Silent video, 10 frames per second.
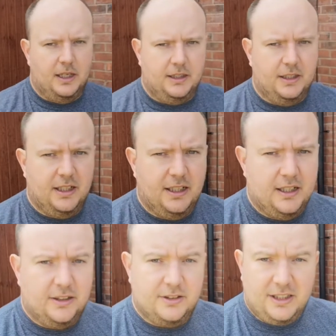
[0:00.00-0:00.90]
And
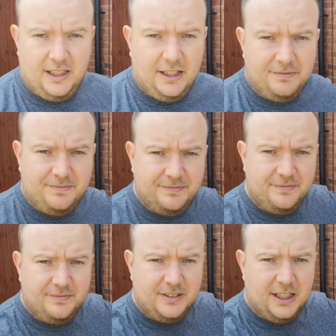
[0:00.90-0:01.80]
I'll see you then.
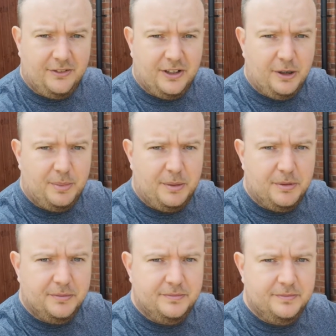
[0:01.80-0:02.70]
Ciao for now, people.